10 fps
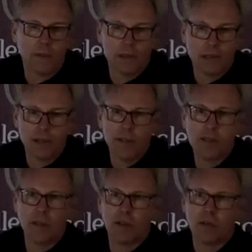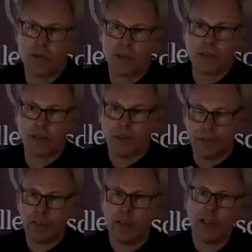Okay, so, so
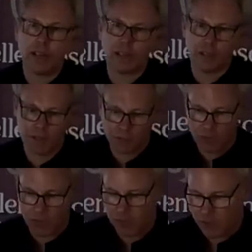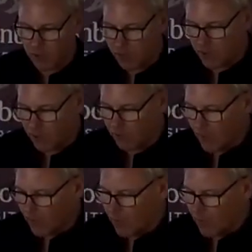very, very clear differentiation